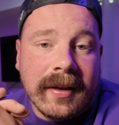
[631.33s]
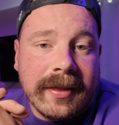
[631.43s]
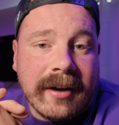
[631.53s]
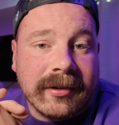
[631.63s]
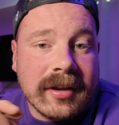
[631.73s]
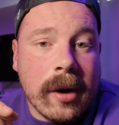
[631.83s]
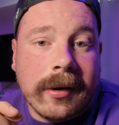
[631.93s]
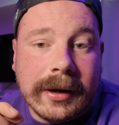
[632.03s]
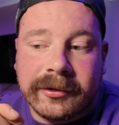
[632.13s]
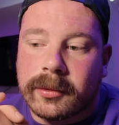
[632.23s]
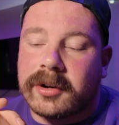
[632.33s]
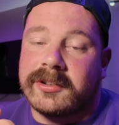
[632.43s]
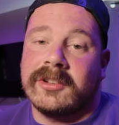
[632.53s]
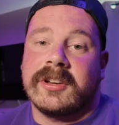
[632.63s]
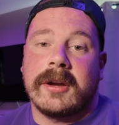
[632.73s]
There is nowhere else to
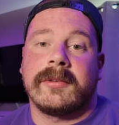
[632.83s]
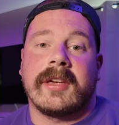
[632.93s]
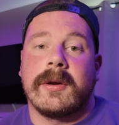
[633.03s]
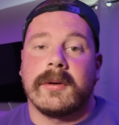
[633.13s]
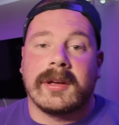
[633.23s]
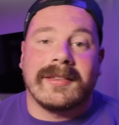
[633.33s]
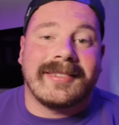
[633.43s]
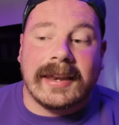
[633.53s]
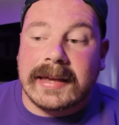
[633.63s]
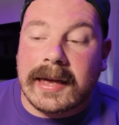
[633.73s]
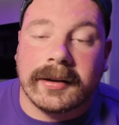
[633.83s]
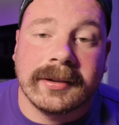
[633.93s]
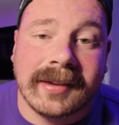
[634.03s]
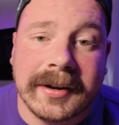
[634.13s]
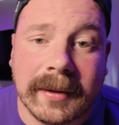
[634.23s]
watch the show, so consider getting
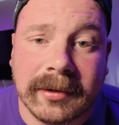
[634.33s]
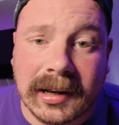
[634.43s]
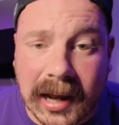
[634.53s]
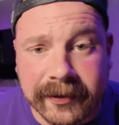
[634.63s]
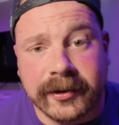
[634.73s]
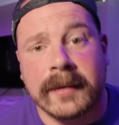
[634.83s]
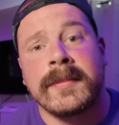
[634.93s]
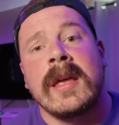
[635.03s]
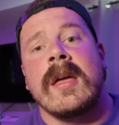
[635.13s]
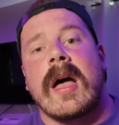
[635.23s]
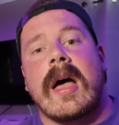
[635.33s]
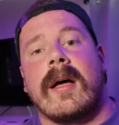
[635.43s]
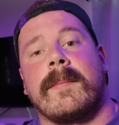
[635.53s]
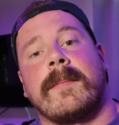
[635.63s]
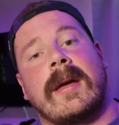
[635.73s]
signed up to the live stream.
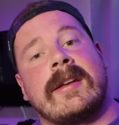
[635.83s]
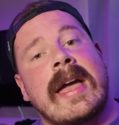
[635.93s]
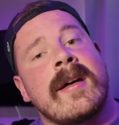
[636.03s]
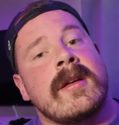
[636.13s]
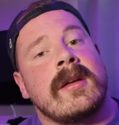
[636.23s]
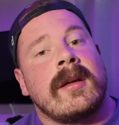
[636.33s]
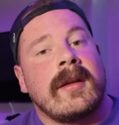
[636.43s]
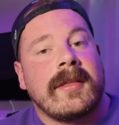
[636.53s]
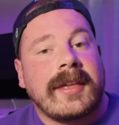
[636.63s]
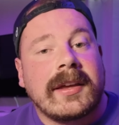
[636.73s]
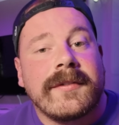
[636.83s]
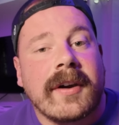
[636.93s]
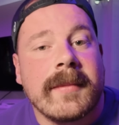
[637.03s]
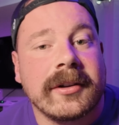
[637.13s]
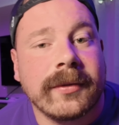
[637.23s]
And yeah, thank you
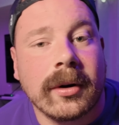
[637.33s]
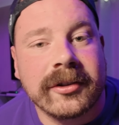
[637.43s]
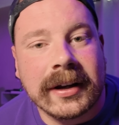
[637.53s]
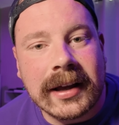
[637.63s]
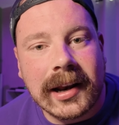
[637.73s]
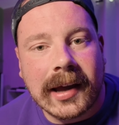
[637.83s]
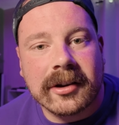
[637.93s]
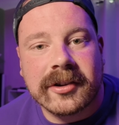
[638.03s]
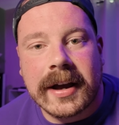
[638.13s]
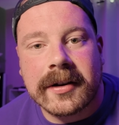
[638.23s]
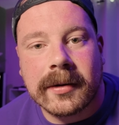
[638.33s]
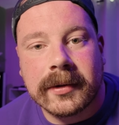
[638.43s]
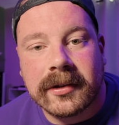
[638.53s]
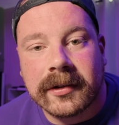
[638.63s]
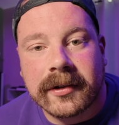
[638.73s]
very much for watching. Like, share,
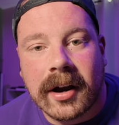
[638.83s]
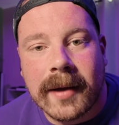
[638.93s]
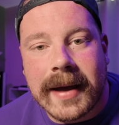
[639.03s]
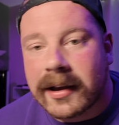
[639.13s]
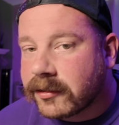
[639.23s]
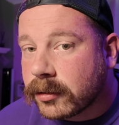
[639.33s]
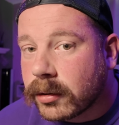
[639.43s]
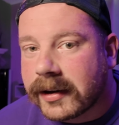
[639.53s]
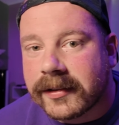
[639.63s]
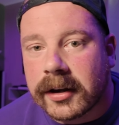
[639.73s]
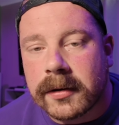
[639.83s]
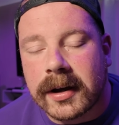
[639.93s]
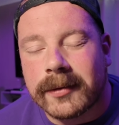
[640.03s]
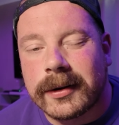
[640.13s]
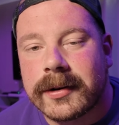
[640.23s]
comment, subscribe, as you always do,
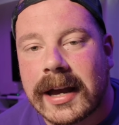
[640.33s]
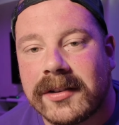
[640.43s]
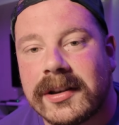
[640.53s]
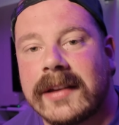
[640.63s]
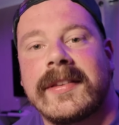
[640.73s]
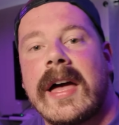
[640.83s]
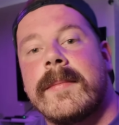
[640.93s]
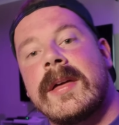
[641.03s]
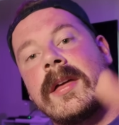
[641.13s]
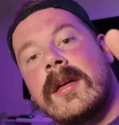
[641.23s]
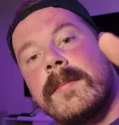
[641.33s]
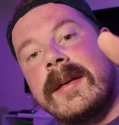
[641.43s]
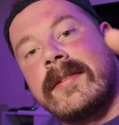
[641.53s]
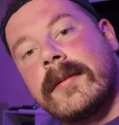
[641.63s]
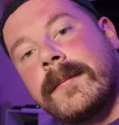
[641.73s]
and we will catch you next time.
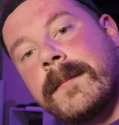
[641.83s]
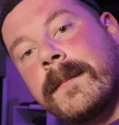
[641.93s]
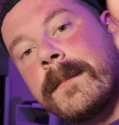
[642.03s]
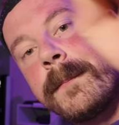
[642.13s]
Peace.